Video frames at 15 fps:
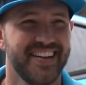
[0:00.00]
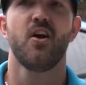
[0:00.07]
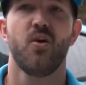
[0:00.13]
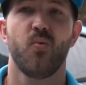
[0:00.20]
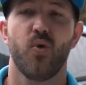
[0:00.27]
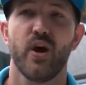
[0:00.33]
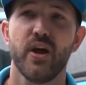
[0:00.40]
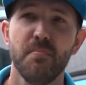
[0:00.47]

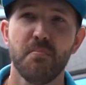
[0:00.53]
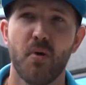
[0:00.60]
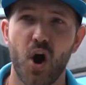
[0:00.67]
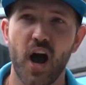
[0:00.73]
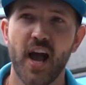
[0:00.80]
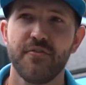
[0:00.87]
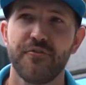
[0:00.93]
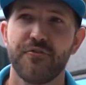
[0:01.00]
What are
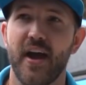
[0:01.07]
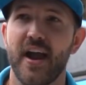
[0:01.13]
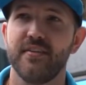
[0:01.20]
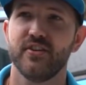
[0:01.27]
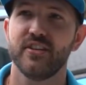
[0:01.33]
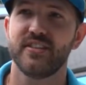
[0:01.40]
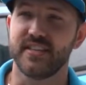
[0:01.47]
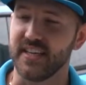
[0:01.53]
my
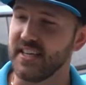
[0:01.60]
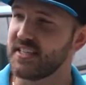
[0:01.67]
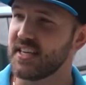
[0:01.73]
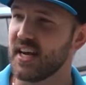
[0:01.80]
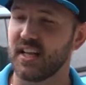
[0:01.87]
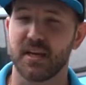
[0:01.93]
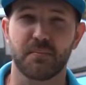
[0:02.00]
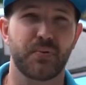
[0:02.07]
favorite
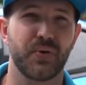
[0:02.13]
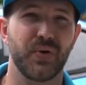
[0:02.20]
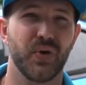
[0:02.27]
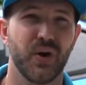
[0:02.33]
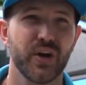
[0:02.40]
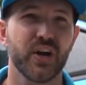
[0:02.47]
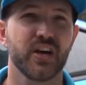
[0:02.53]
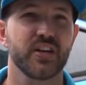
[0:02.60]
detailing
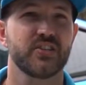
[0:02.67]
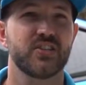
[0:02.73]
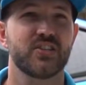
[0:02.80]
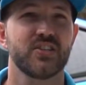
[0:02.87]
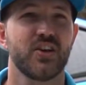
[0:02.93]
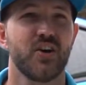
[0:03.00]
products?